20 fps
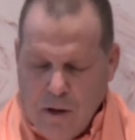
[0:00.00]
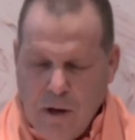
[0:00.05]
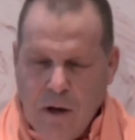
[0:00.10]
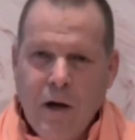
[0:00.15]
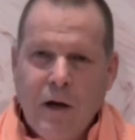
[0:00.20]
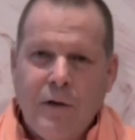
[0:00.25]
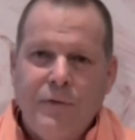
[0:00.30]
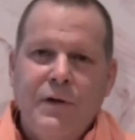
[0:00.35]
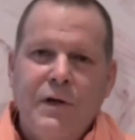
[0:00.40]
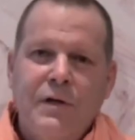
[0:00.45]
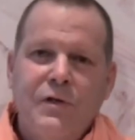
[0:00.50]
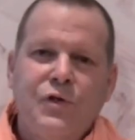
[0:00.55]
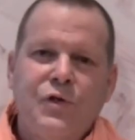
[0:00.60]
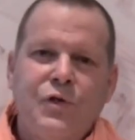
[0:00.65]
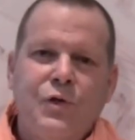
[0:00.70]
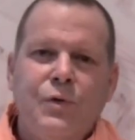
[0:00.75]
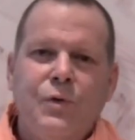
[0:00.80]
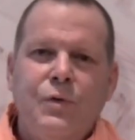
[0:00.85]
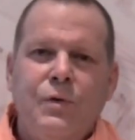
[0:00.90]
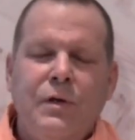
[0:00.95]
gata
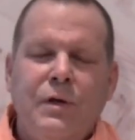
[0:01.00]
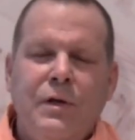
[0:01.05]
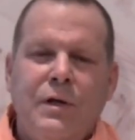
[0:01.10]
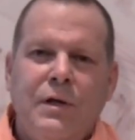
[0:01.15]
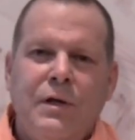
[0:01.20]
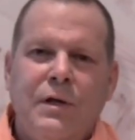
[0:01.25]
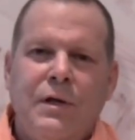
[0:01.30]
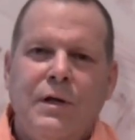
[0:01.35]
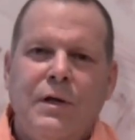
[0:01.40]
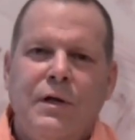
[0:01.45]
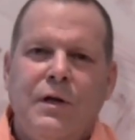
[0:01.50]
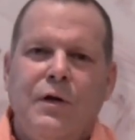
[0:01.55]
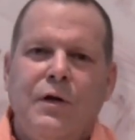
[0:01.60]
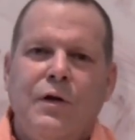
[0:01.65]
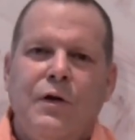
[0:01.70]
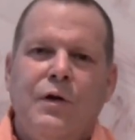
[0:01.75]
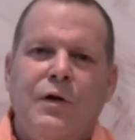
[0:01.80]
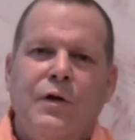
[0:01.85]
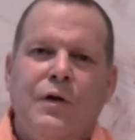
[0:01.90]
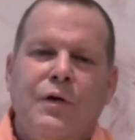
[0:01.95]
sun
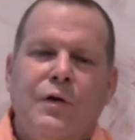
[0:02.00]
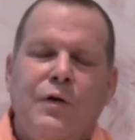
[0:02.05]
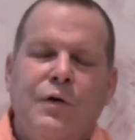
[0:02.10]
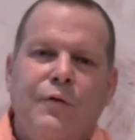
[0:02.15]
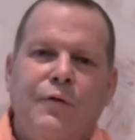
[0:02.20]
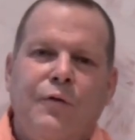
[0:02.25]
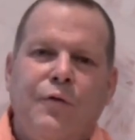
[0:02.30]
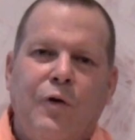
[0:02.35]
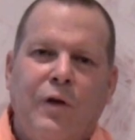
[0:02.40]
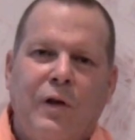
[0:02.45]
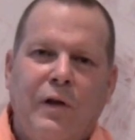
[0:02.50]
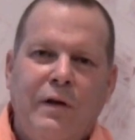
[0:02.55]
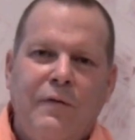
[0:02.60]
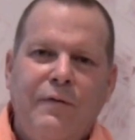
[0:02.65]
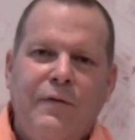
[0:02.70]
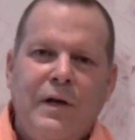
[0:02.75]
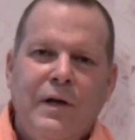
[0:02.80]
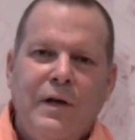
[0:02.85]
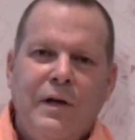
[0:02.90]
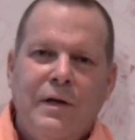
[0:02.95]
for
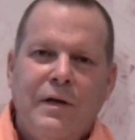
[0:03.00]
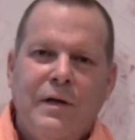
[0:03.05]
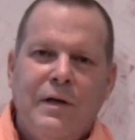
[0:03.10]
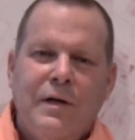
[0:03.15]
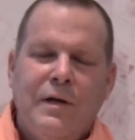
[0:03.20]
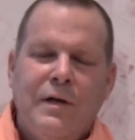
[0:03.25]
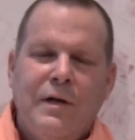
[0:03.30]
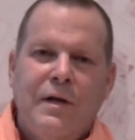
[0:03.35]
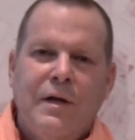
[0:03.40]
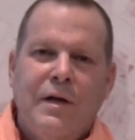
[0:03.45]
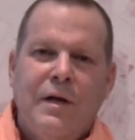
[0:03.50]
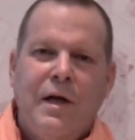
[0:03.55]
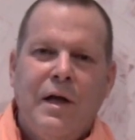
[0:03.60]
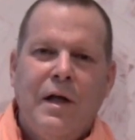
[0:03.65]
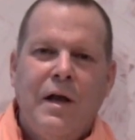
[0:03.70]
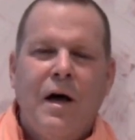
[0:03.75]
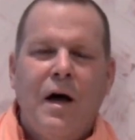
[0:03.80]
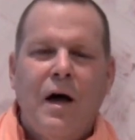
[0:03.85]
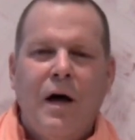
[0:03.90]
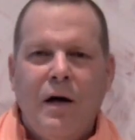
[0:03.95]
living
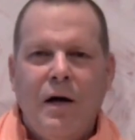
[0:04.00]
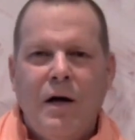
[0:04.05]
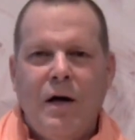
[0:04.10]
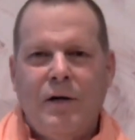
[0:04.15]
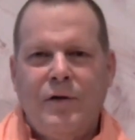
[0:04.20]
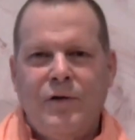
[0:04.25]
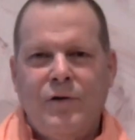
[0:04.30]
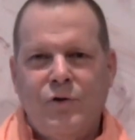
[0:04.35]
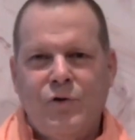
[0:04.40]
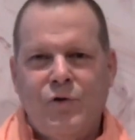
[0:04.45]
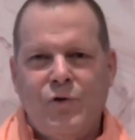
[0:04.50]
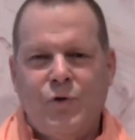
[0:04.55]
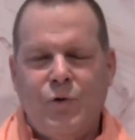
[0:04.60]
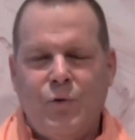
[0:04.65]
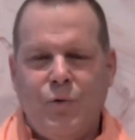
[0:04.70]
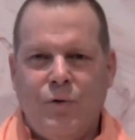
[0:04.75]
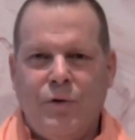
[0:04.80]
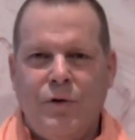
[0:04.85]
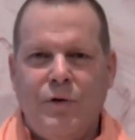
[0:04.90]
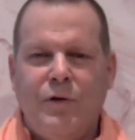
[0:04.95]
and agata
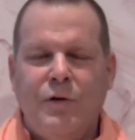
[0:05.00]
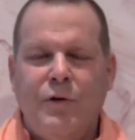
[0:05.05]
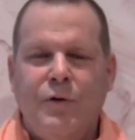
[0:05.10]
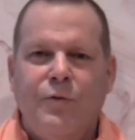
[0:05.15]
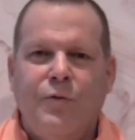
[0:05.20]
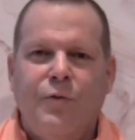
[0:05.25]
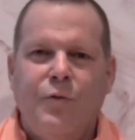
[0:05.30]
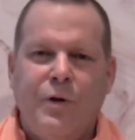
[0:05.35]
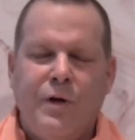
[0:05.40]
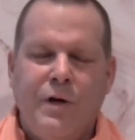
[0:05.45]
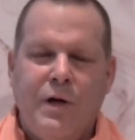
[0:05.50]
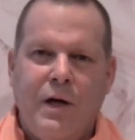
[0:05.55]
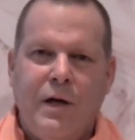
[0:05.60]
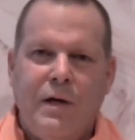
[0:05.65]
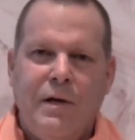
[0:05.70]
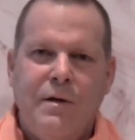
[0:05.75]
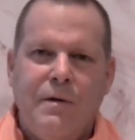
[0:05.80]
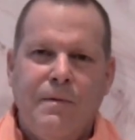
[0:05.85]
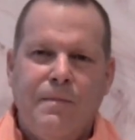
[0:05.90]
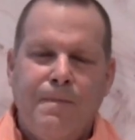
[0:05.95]
sun for
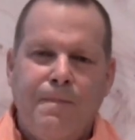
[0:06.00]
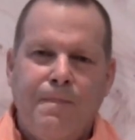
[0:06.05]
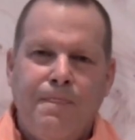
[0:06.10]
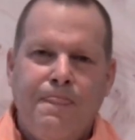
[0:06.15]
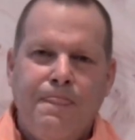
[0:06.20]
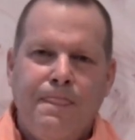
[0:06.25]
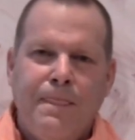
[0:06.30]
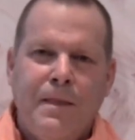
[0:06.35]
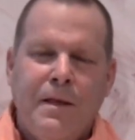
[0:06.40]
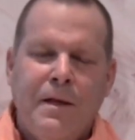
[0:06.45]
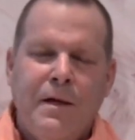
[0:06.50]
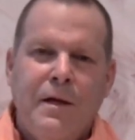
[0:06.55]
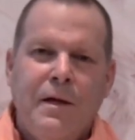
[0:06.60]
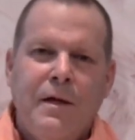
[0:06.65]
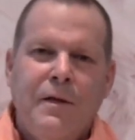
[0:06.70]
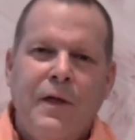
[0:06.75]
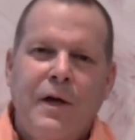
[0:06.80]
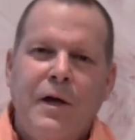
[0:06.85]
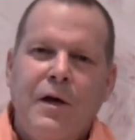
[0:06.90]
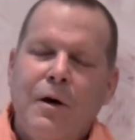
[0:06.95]
dead.
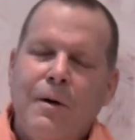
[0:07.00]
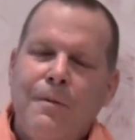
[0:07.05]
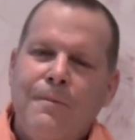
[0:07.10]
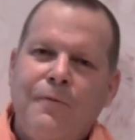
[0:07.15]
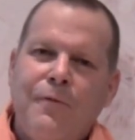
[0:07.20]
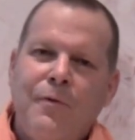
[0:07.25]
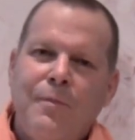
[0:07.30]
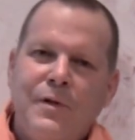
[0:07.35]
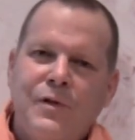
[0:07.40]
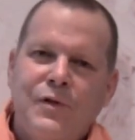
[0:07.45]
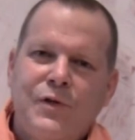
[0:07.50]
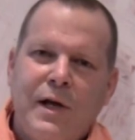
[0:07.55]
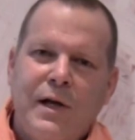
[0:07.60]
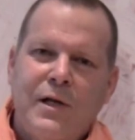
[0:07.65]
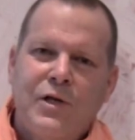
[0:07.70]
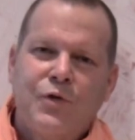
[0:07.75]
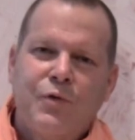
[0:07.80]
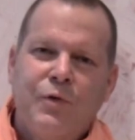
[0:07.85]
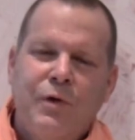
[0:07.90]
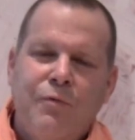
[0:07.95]
They come from the
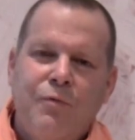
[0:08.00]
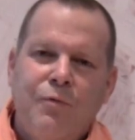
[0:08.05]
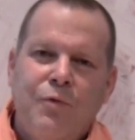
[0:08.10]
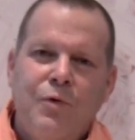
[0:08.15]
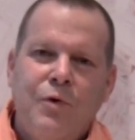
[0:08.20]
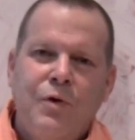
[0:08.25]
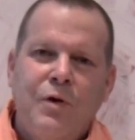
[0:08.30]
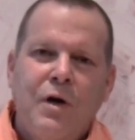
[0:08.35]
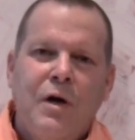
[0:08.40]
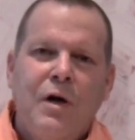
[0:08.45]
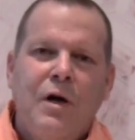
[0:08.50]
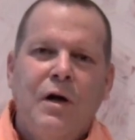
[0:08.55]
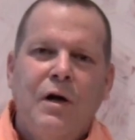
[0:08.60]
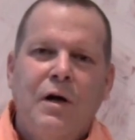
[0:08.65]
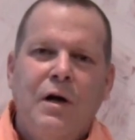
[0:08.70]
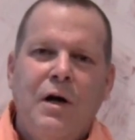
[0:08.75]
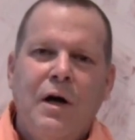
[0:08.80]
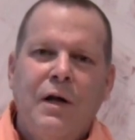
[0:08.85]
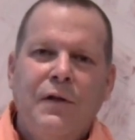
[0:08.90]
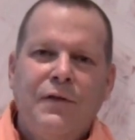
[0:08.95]
Sanskrit root
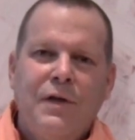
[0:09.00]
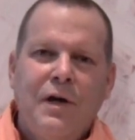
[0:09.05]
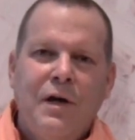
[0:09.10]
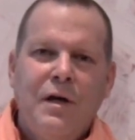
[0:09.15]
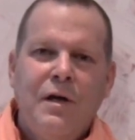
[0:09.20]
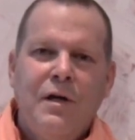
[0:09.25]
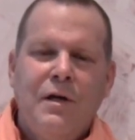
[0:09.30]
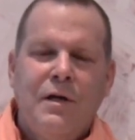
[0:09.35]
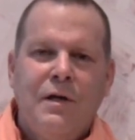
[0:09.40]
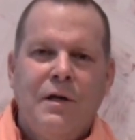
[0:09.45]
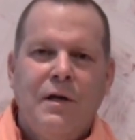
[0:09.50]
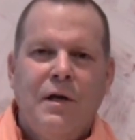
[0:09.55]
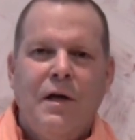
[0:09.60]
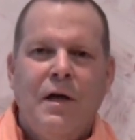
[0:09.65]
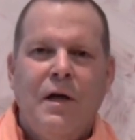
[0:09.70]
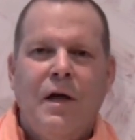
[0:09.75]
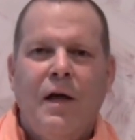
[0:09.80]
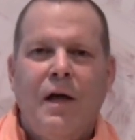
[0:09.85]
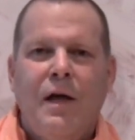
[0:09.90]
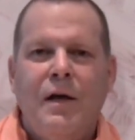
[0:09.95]
gata
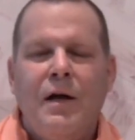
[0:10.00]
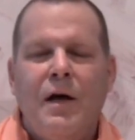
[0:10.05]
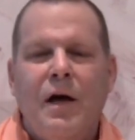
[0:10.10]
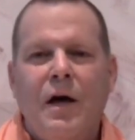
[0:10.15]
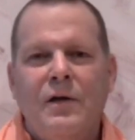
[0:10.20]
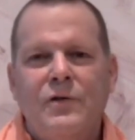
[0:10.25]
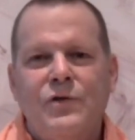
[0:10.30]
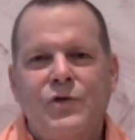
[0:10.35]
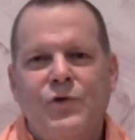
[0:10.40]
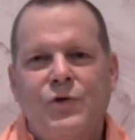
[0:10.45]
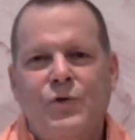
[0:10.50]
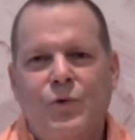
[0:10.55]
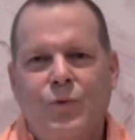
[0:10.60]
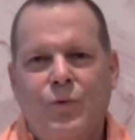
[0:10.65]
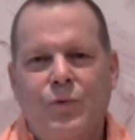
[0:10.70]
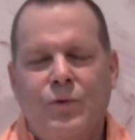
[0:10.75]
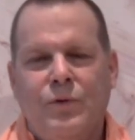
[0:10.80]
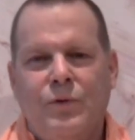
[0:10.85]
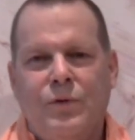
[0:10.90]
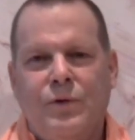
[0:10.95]
and asu.